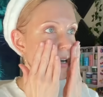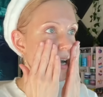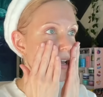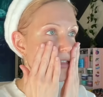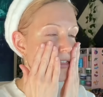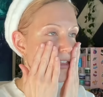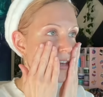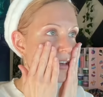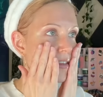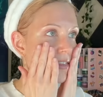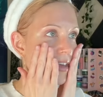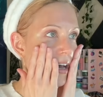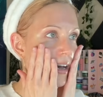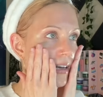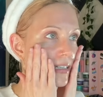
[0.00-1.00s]
I think
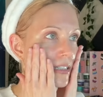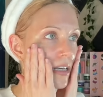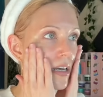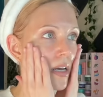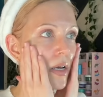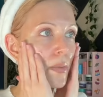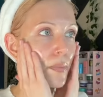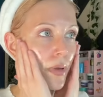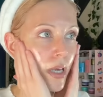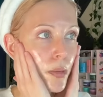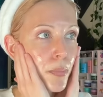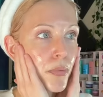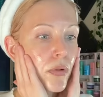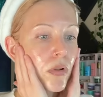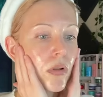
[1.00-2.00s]
that
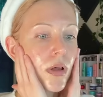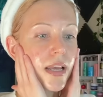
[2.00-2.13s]
people